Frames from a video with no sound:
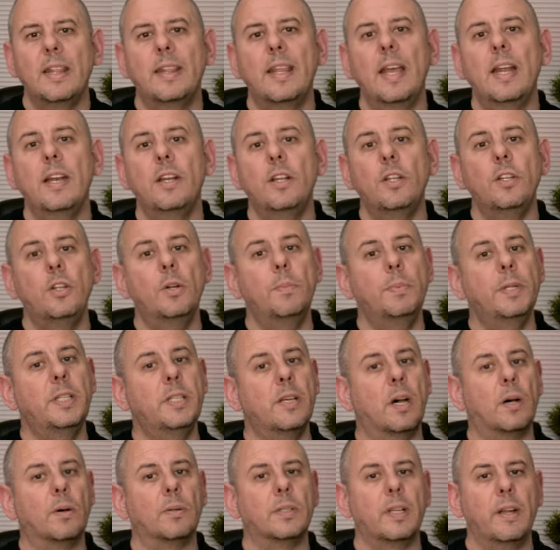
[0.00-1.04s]
then you'll be
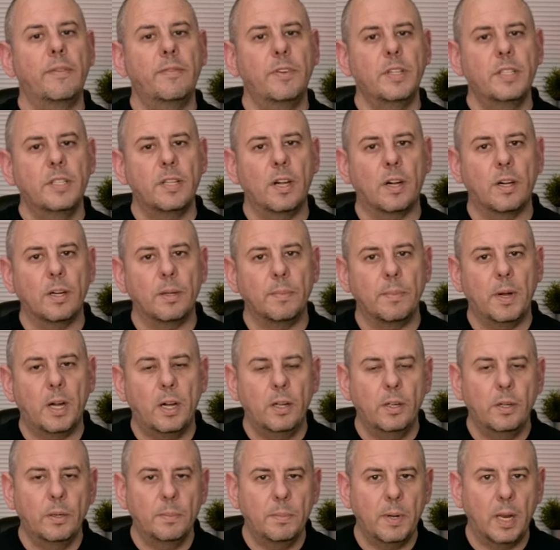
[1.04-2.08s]
told every time
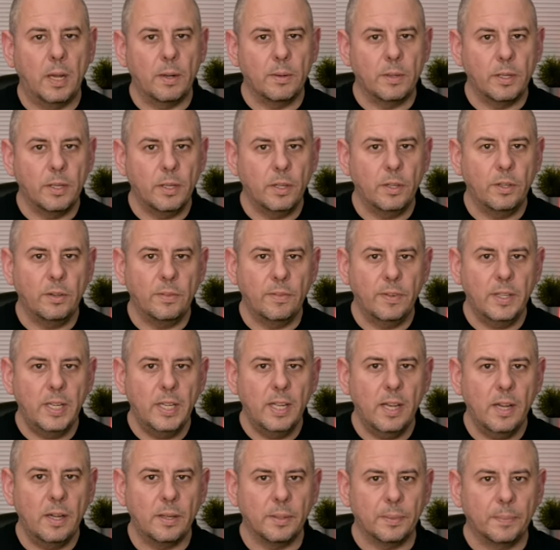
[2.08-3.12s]
I upload a new
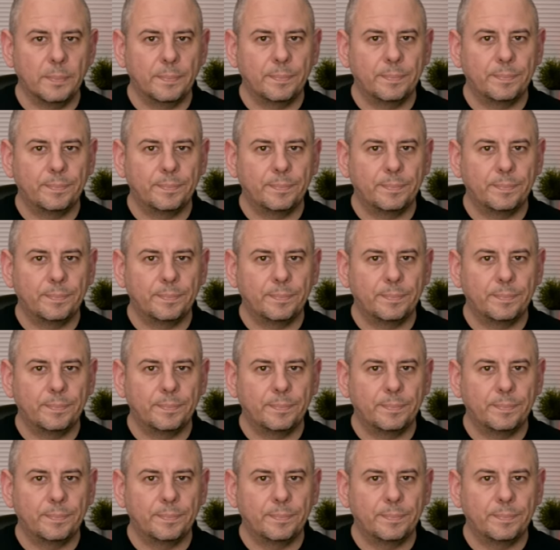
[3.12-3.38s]
video.